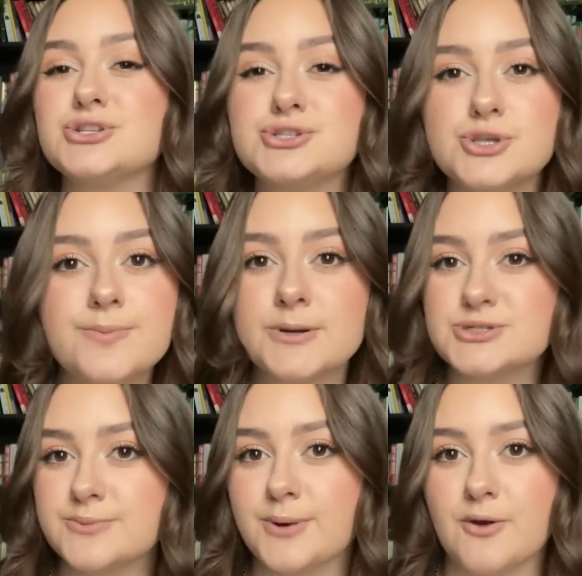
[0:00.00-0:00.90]
super,
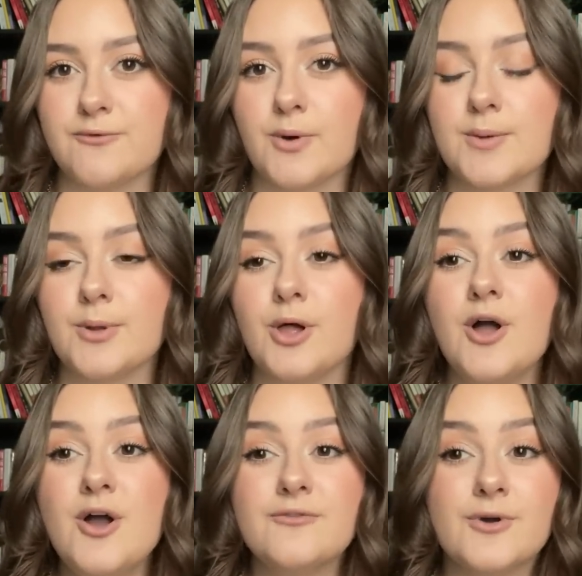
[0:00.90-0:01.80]
super affordable
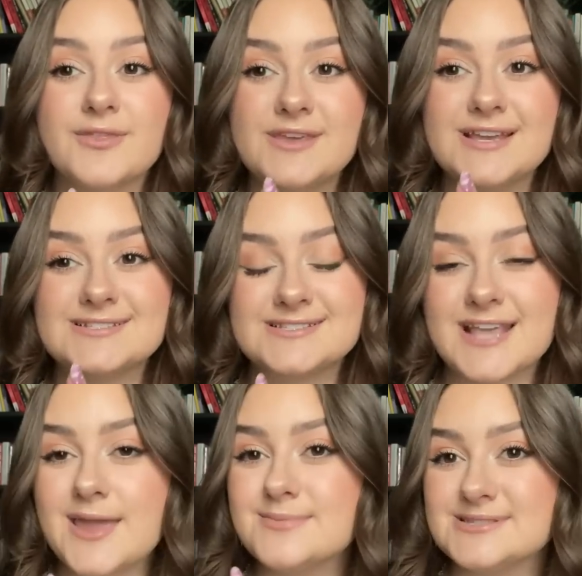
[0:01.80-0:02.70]
for the
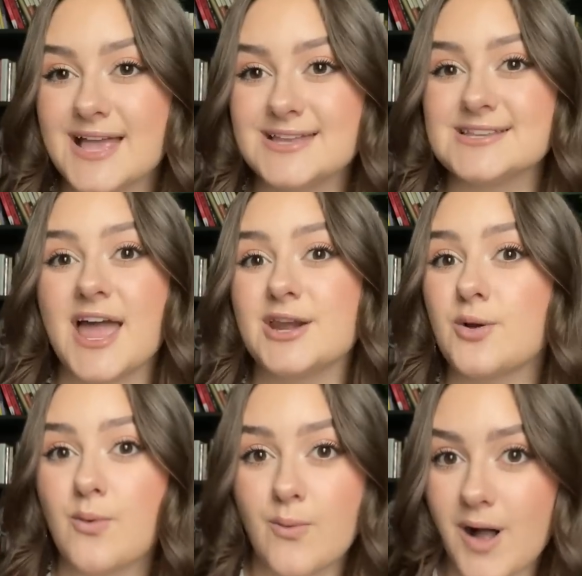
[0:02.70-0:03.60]
same scent and
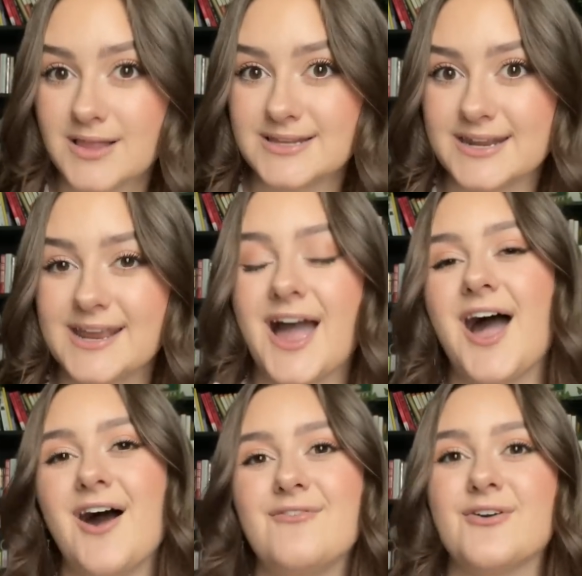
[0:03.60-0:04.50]
quality
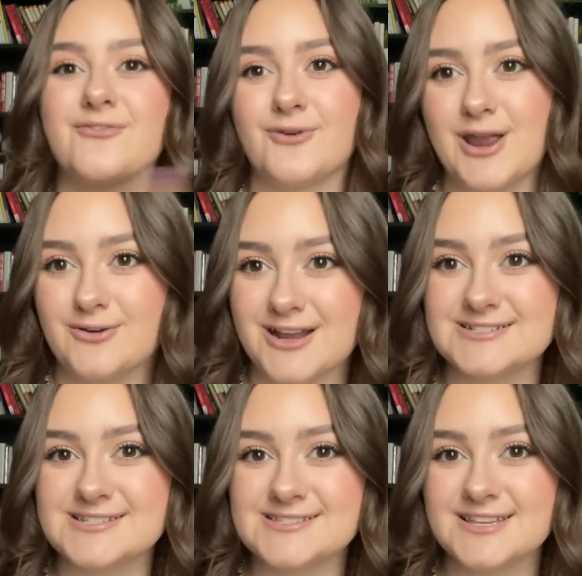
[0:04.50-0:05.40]
of
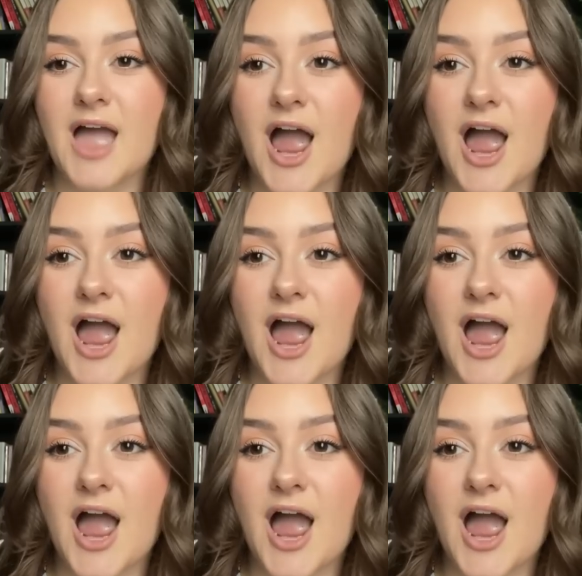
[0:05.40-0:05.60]
fragrance.